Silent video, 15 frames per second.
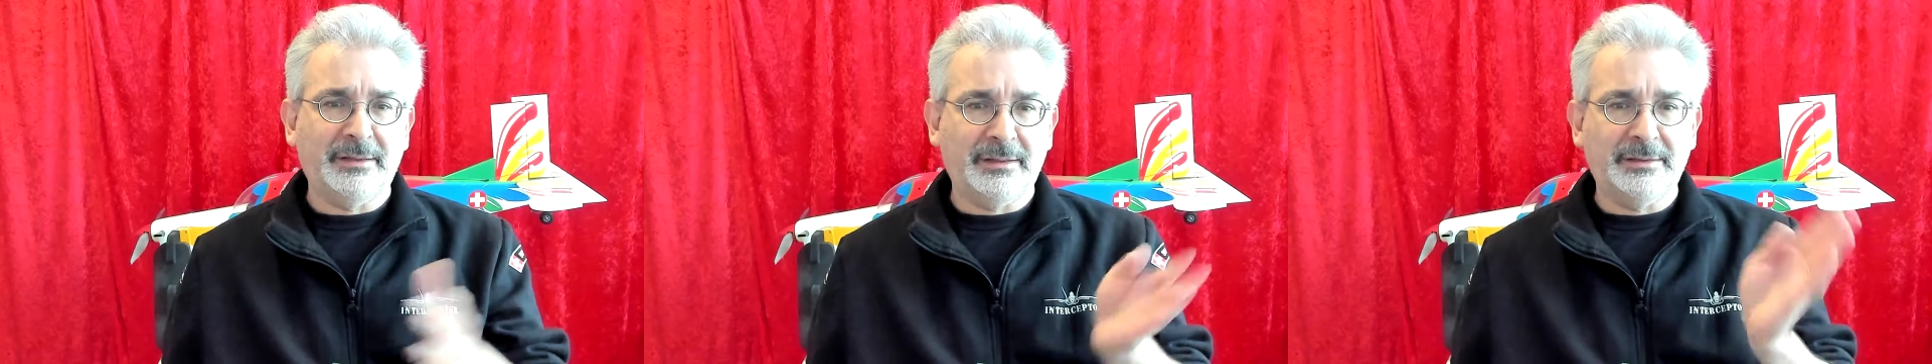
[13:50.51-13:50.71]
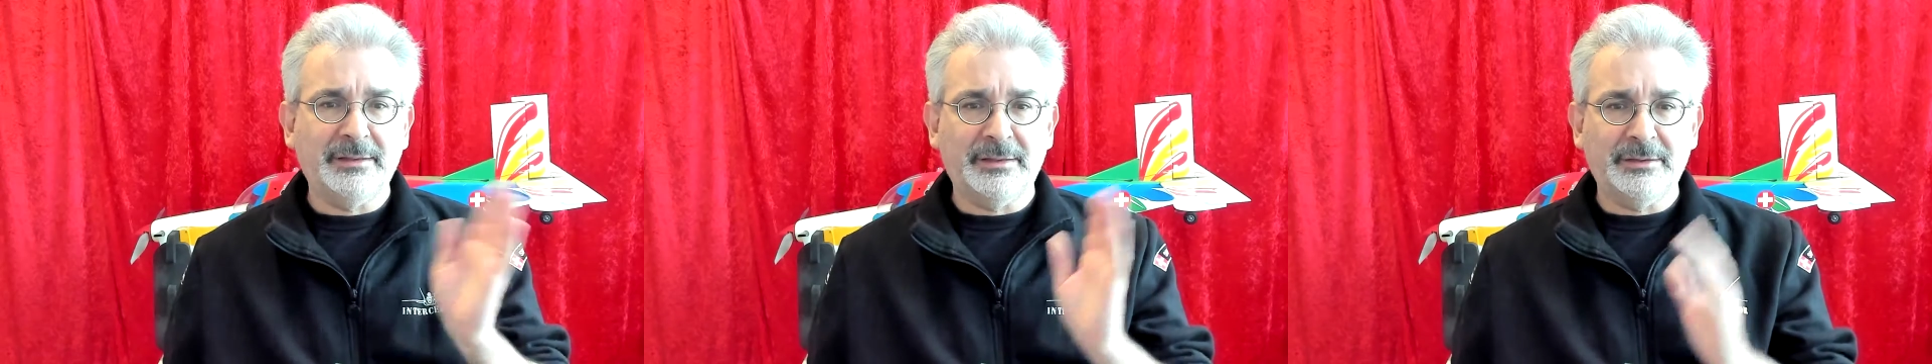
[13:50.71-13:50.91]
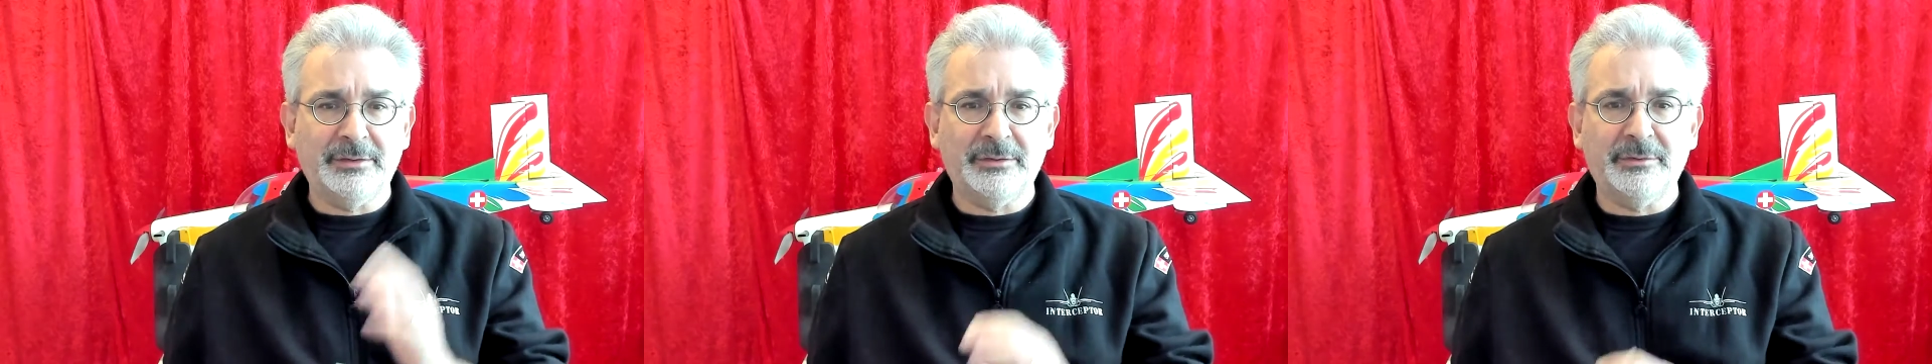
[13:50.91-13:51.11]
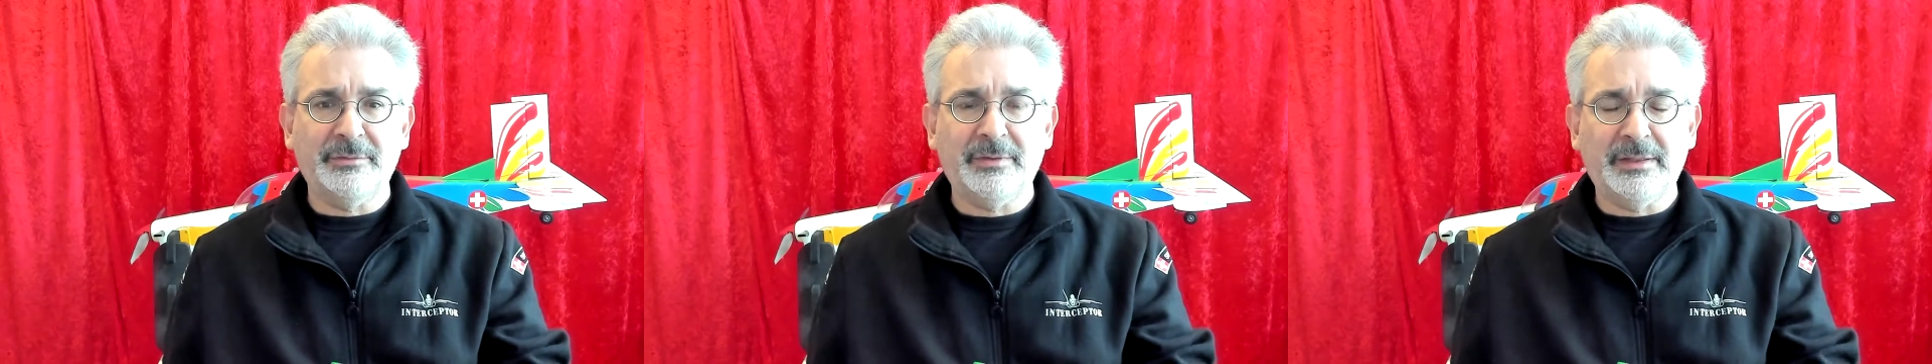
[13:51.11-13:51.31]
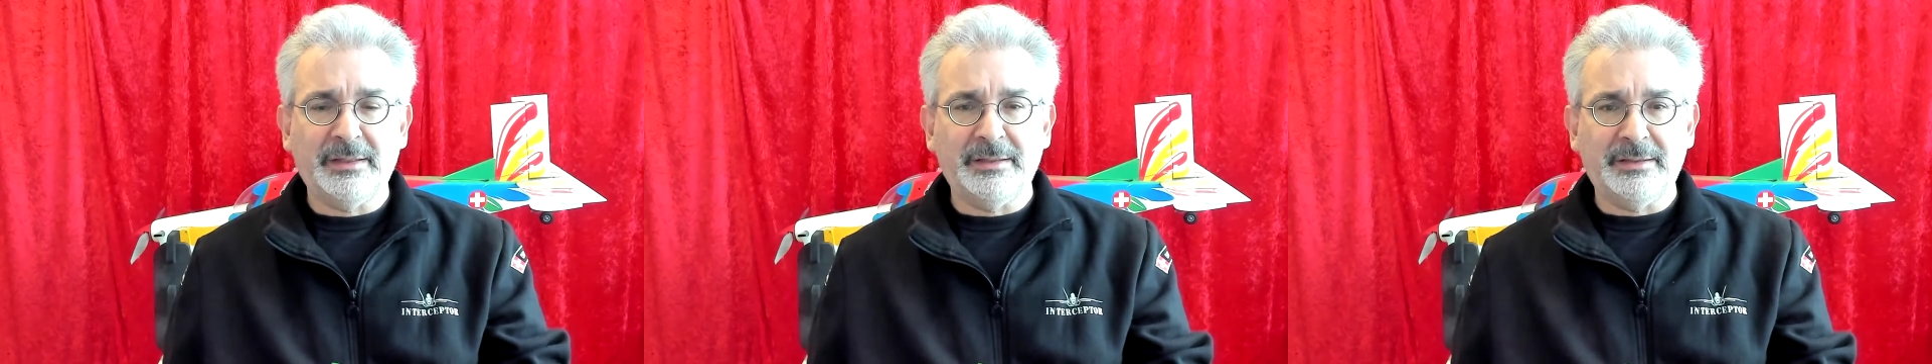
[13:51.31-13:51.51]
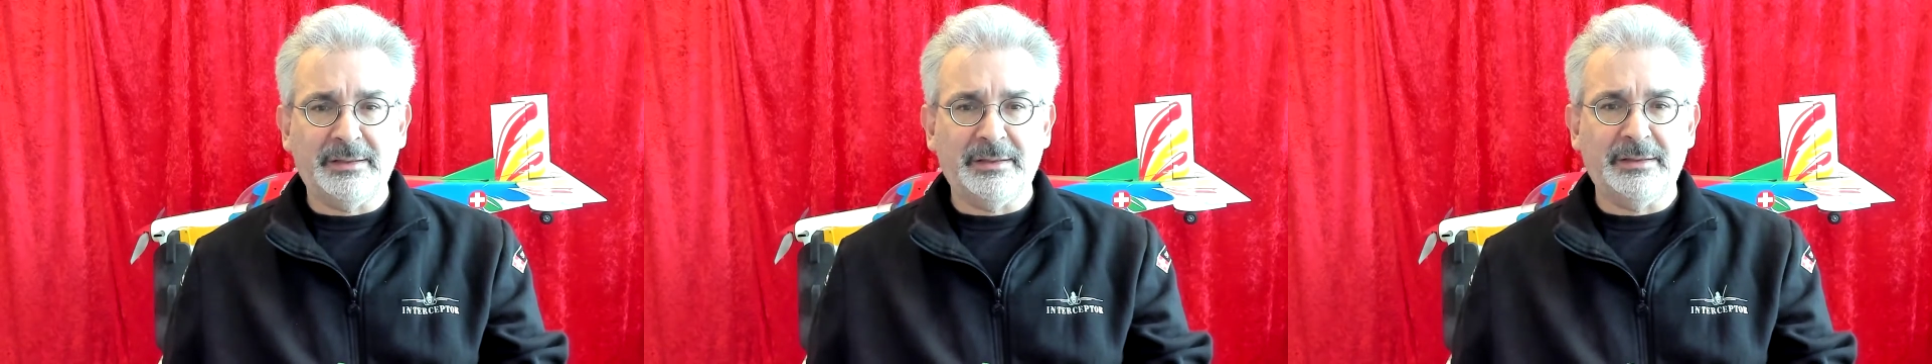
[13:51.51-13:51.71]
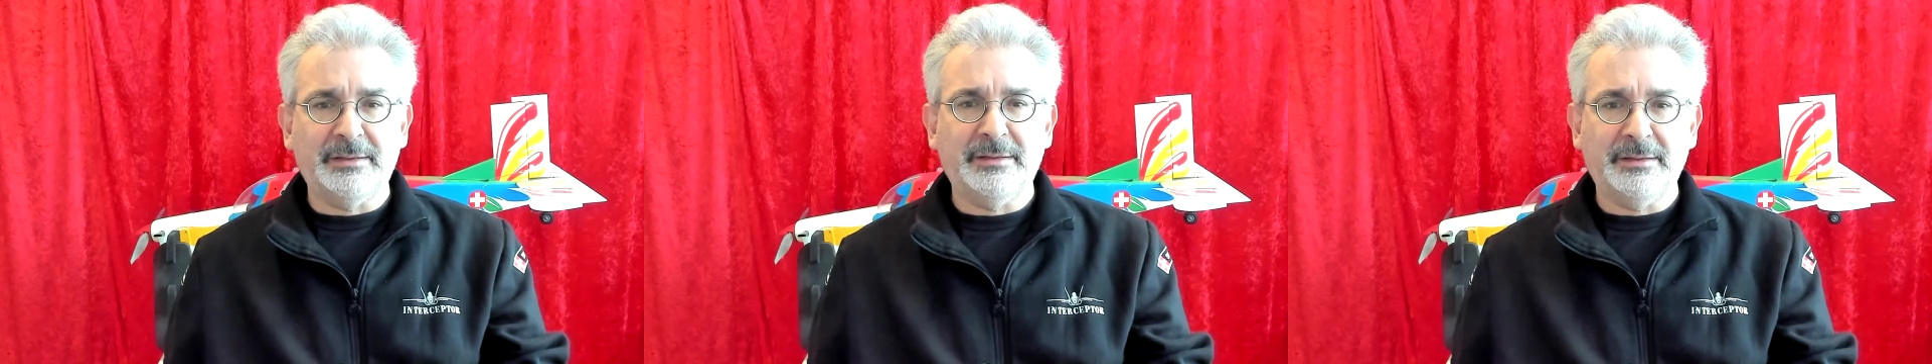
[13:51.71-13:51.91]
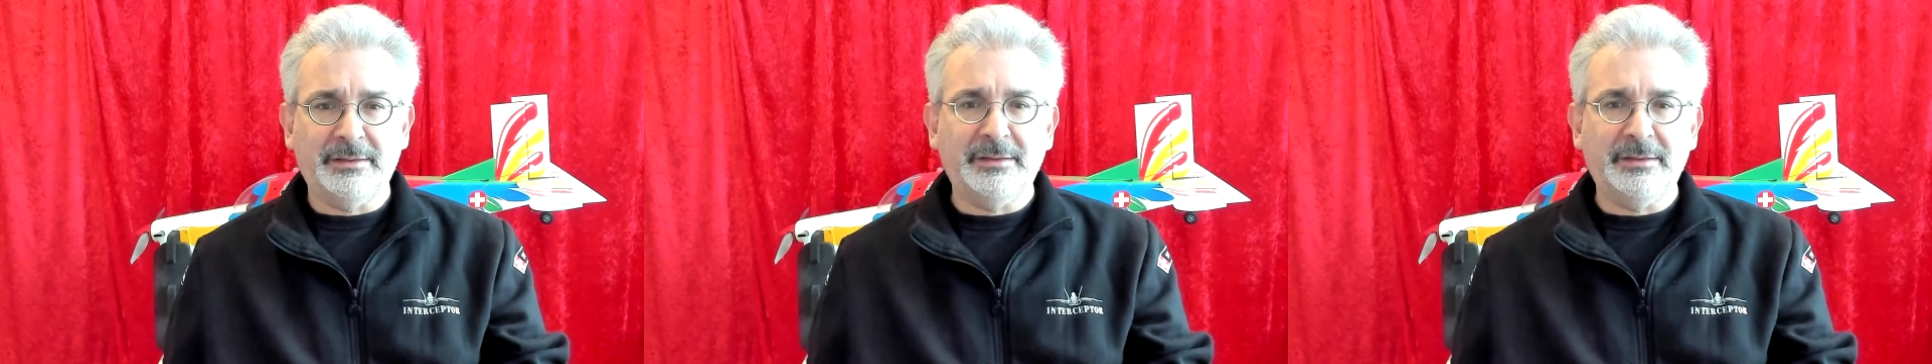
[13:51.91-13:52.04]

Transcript: it and you're flying it.